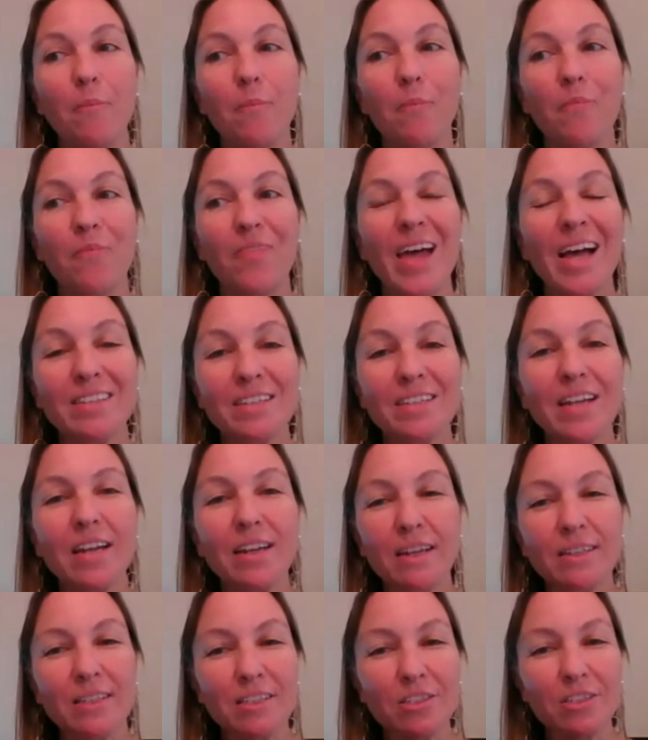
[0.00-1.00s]
that's not
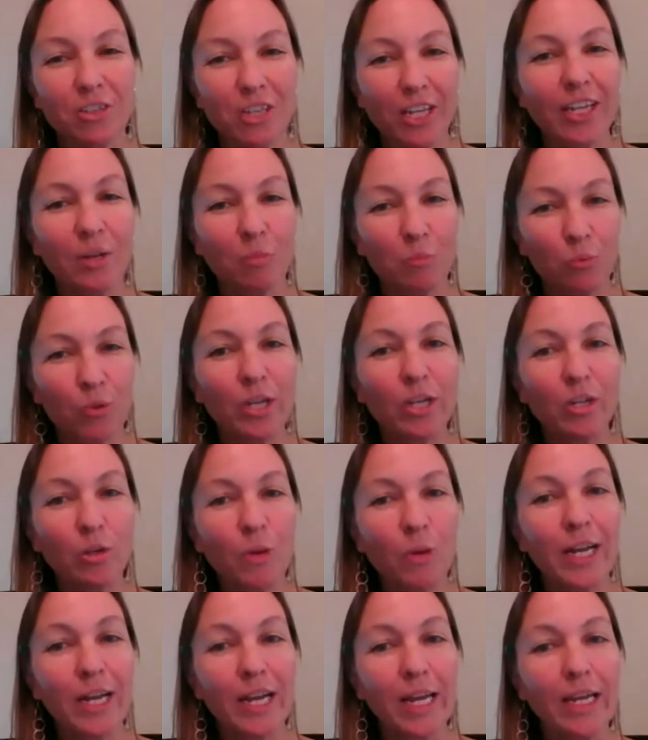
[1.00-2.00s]
necessarily going to bring you
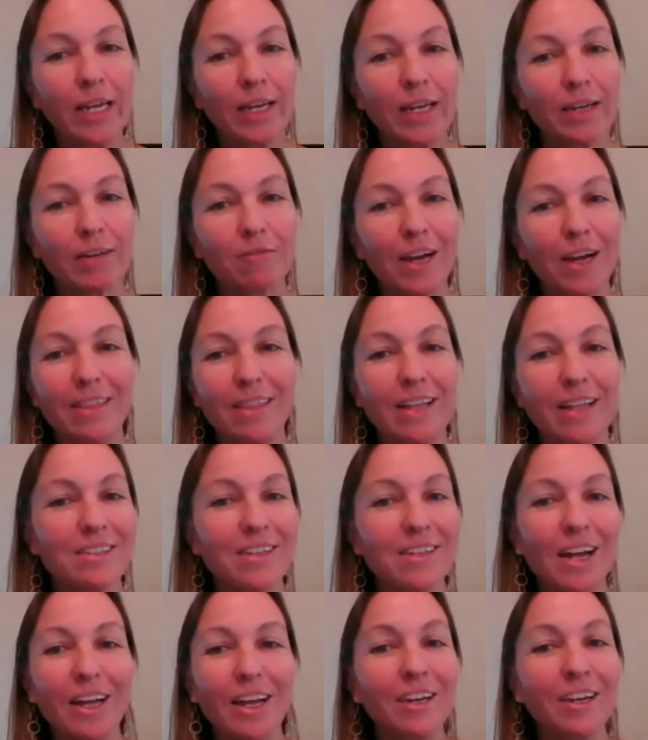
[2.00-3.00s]
money, right? That's
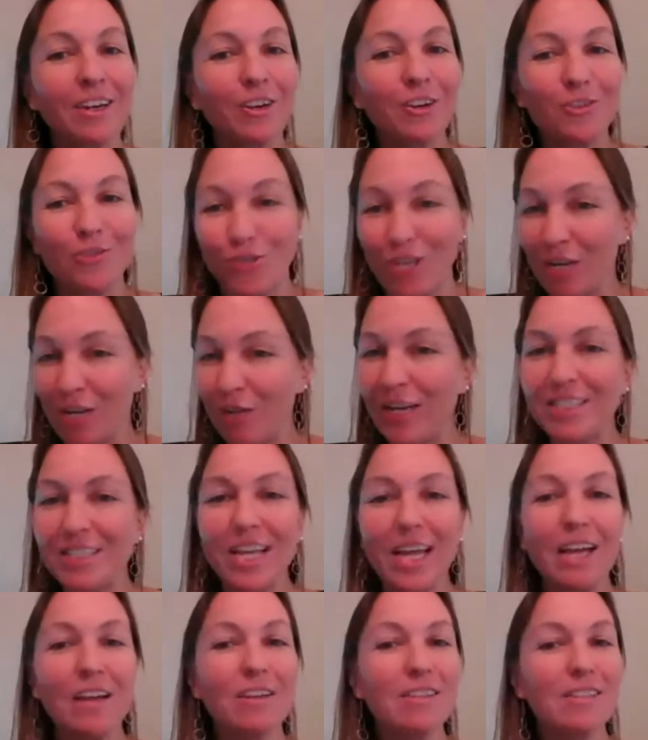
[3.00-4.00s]
not going to generate
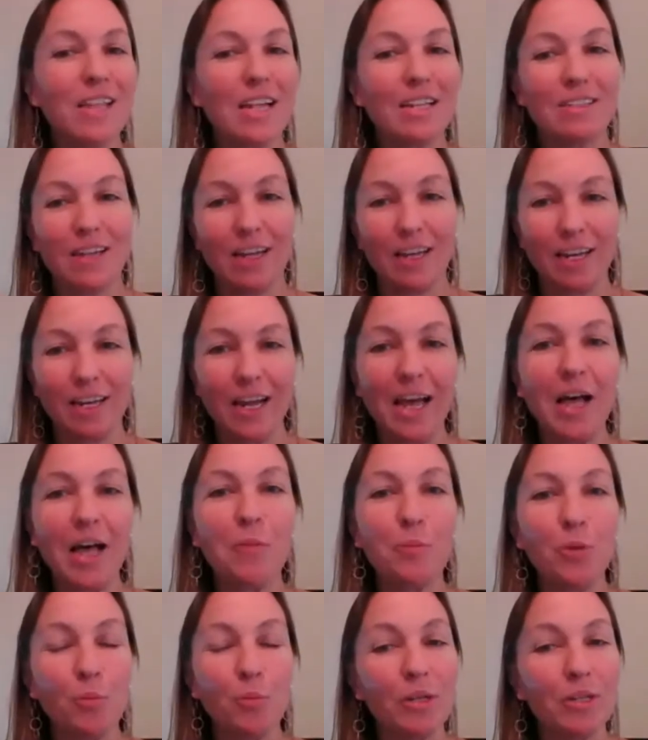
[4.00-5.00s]
sales. That's not going to
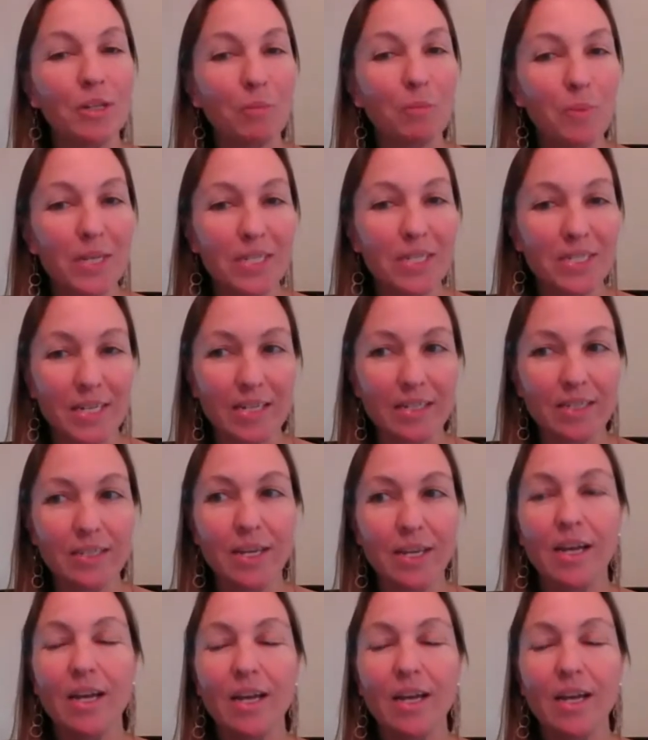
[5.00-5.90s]
help you build a business.